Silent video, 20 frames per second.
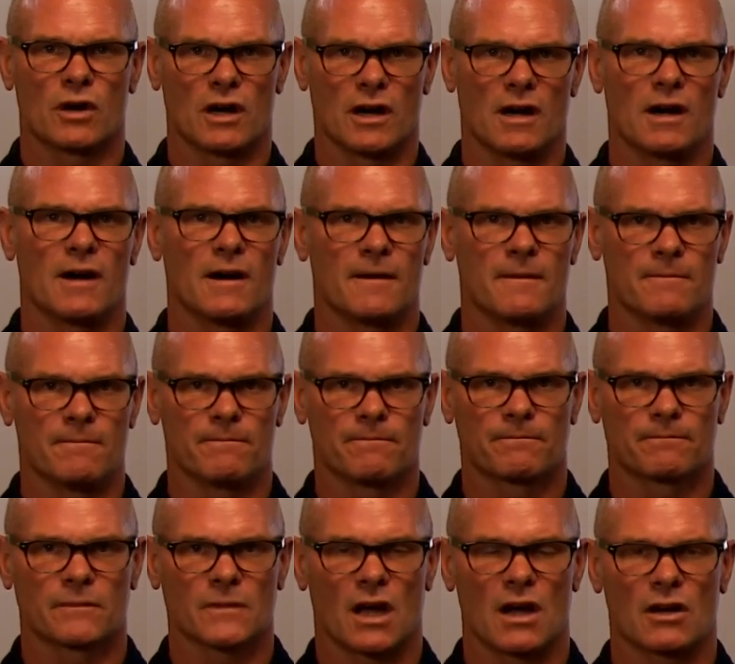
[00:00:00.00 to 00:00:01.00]

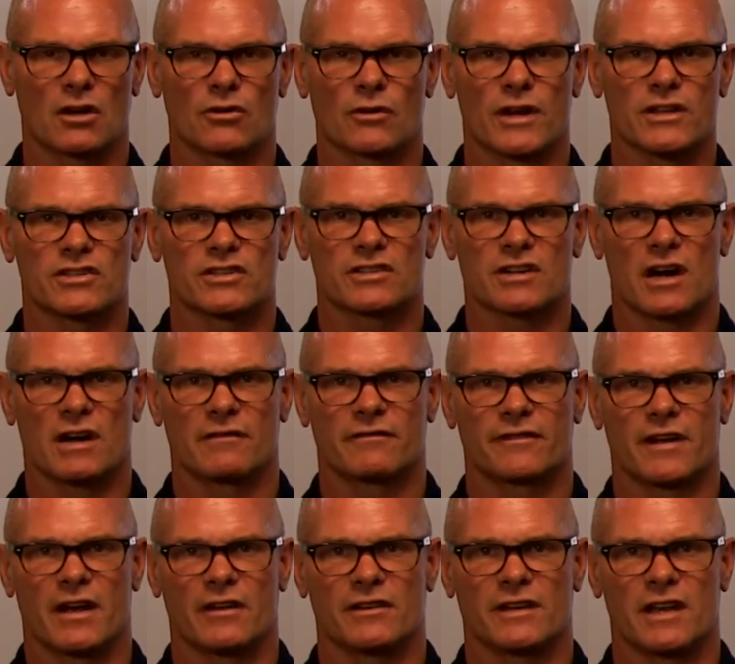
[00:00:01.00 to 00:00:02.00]
um, a great start
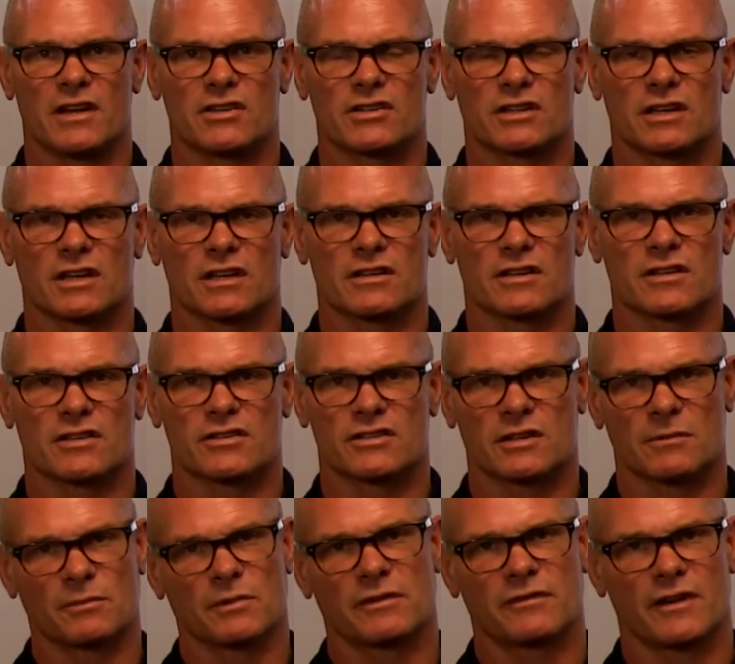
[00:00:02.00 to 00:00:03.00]
and foundation and has
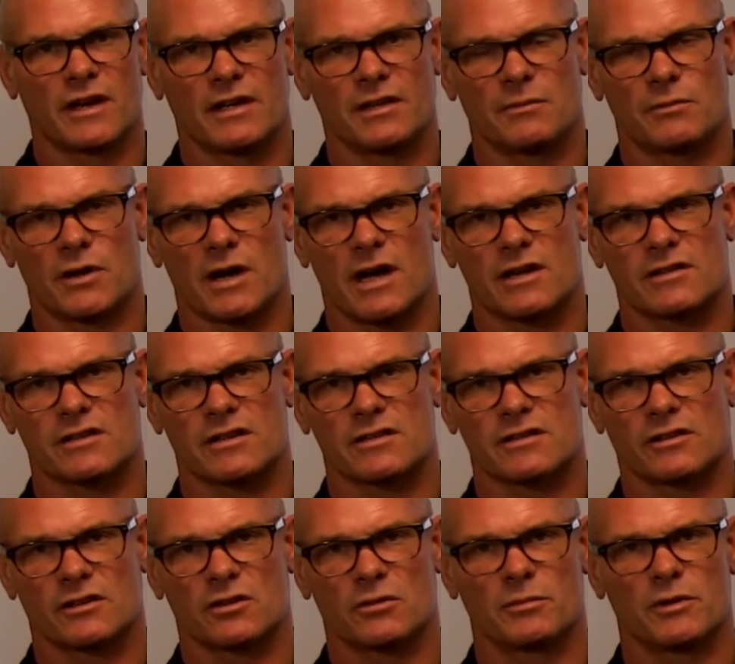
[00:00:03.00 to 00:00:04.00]
simplified the
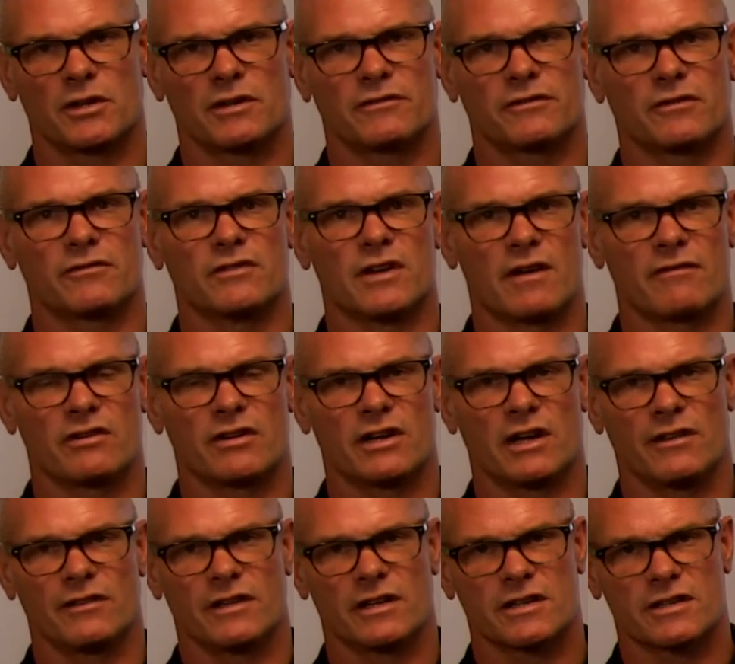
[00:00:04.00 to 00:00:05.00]
process a little bit. If you've never
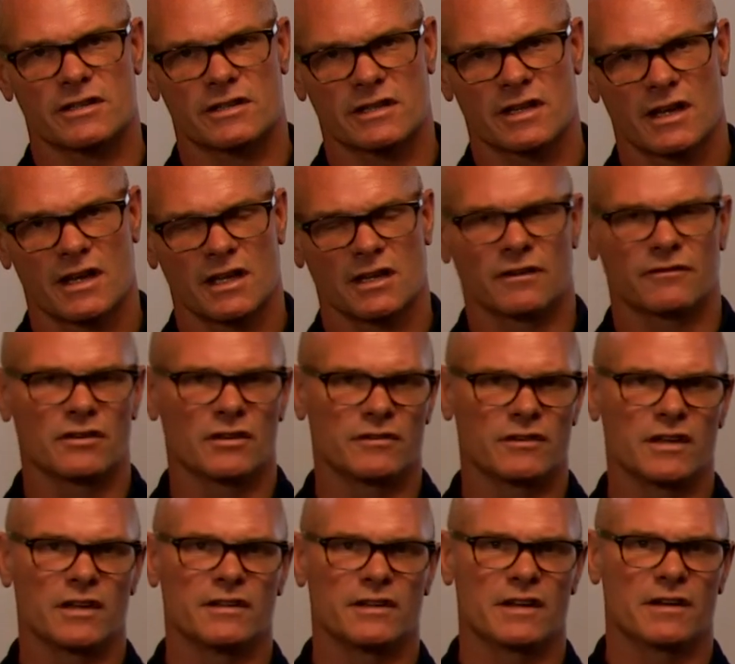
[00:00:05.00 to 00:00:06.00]
done this, if
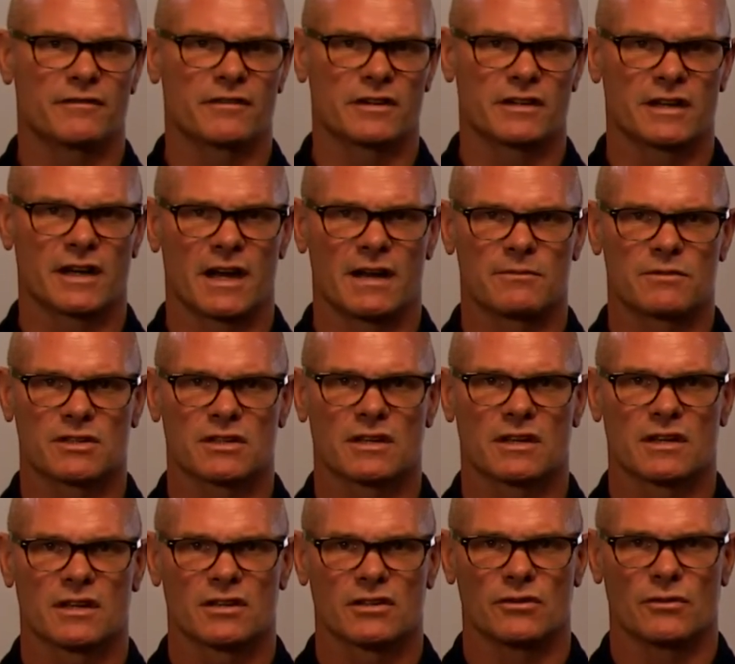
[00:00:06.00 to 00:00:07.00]
you've done different types,
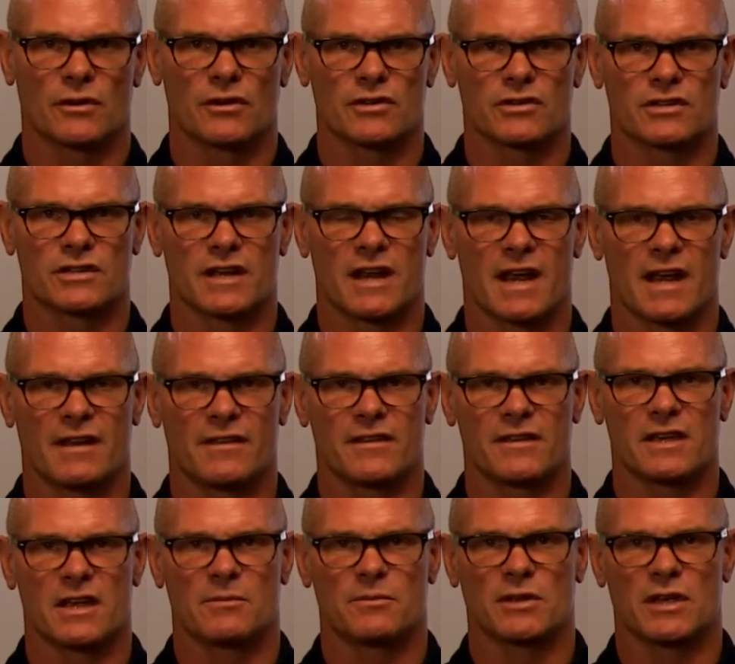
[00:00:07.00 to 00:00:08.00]
you understand
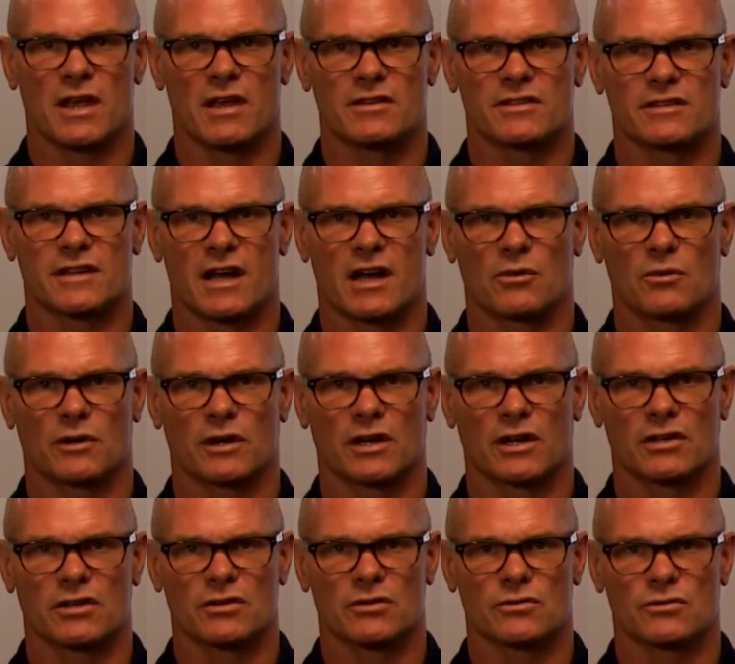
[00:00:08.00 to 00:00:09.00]
the APA style we're
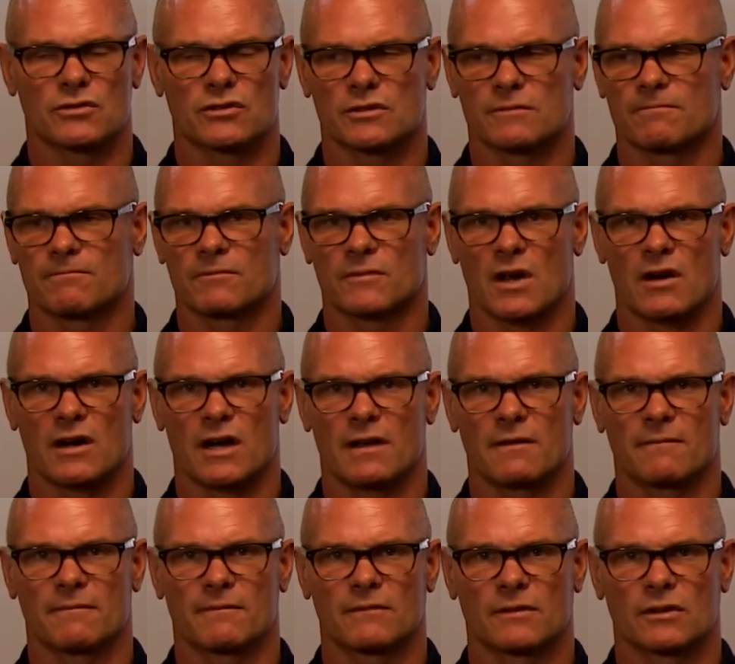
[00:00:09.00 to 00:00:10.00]
going to use. All
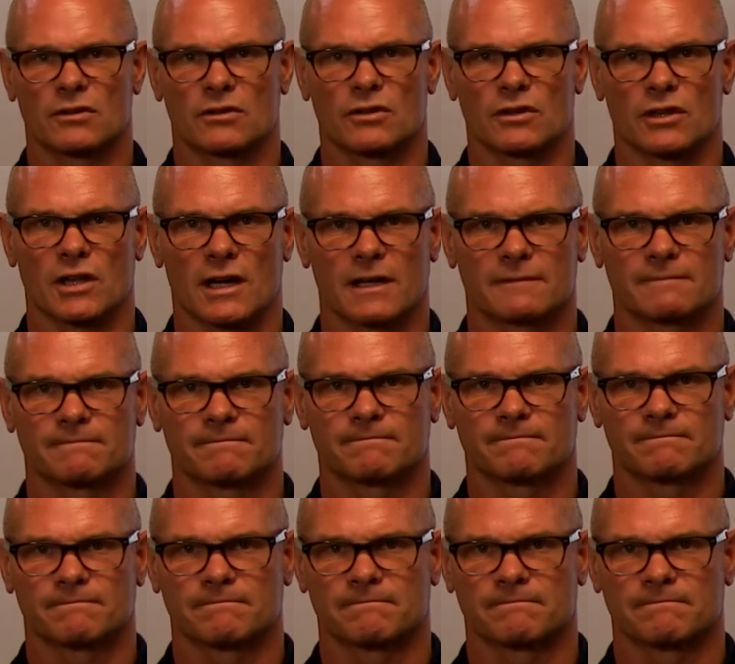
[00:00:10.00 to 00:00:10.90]
right? Good luck.